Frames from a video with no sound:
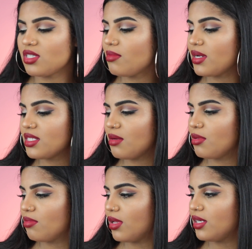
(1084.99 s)
Is it my
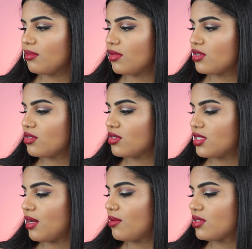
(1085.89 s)
tapered blending brush?
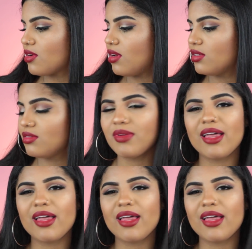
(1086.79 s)
Is that what it's called?